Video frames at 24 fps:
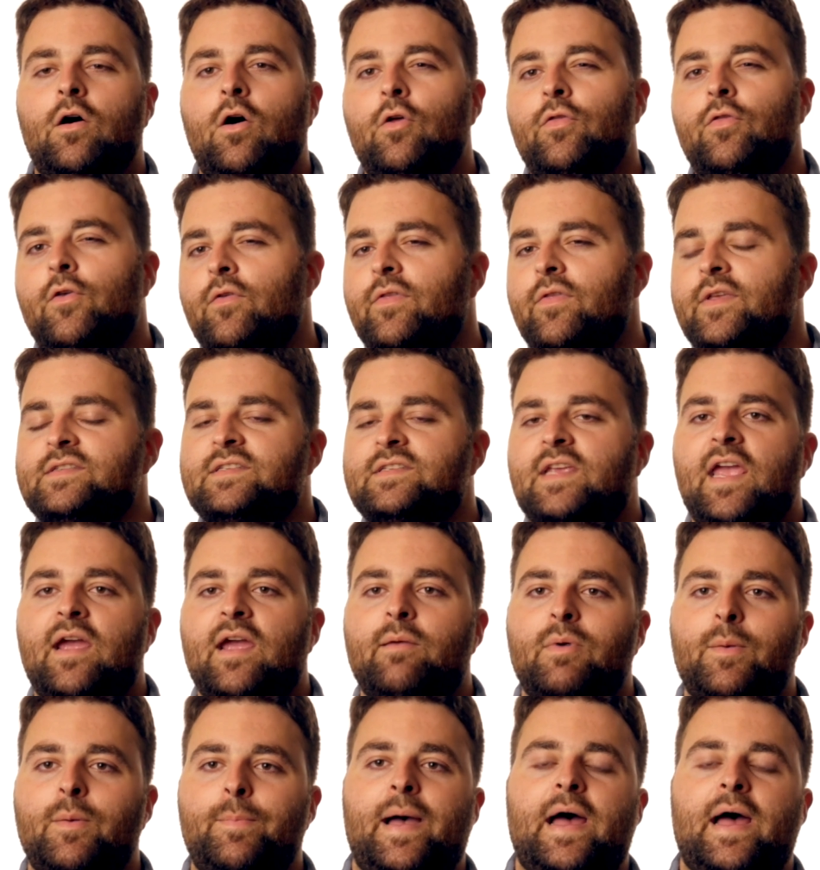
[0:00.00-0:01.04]
Although this
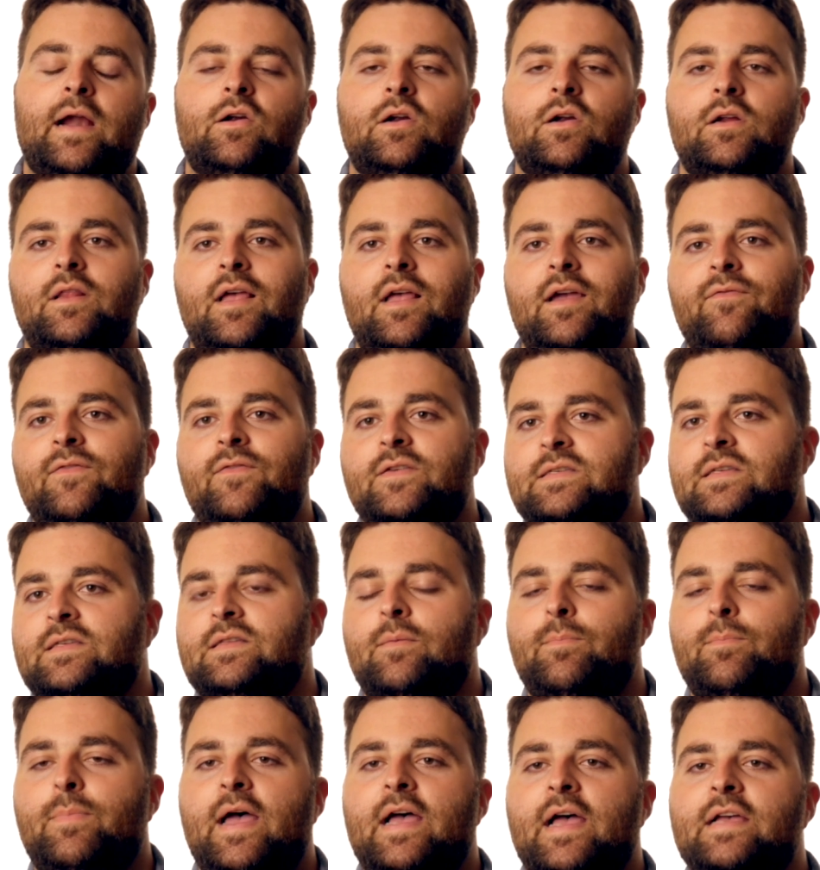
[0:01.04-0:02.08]
camera battery life isn't
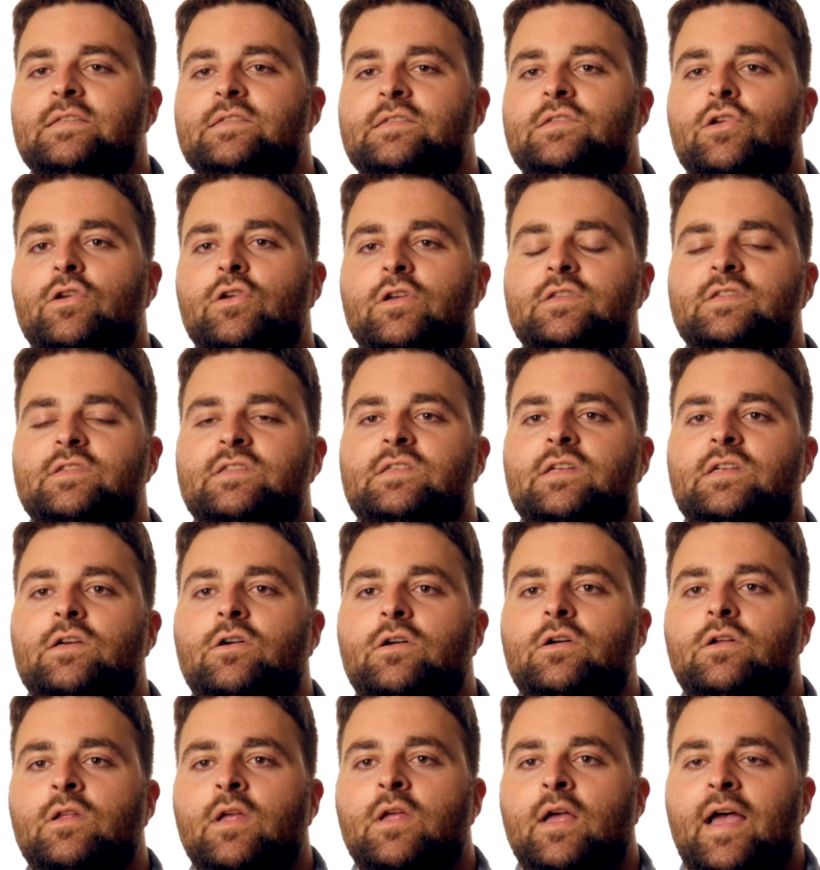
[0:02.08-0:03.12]
the best, you can
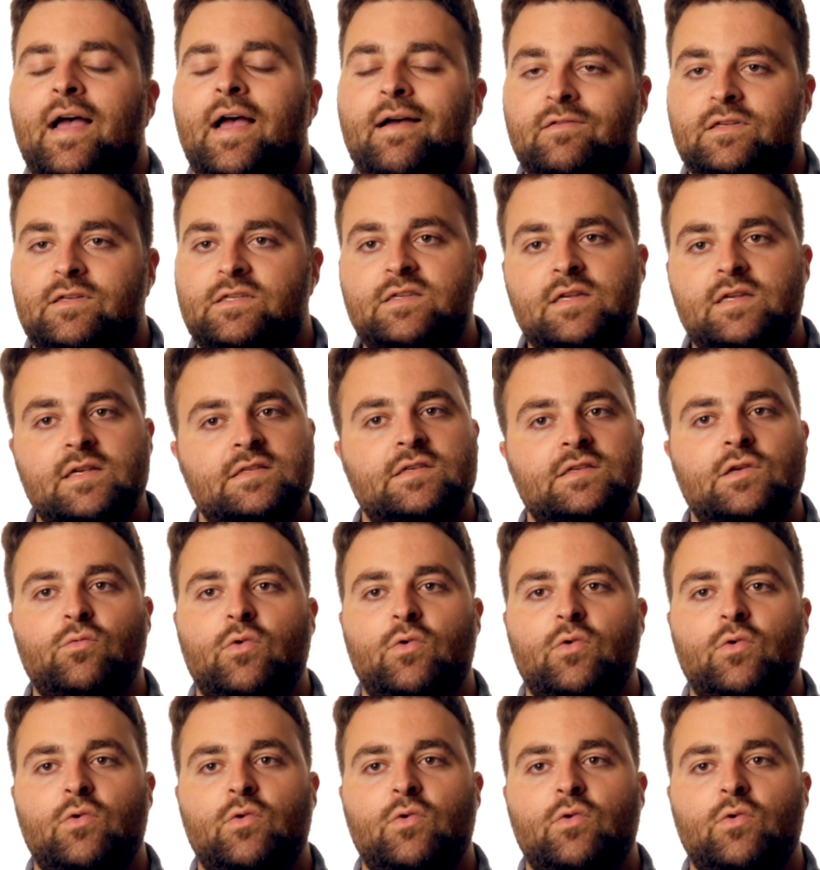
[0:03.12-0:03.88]
still have a decent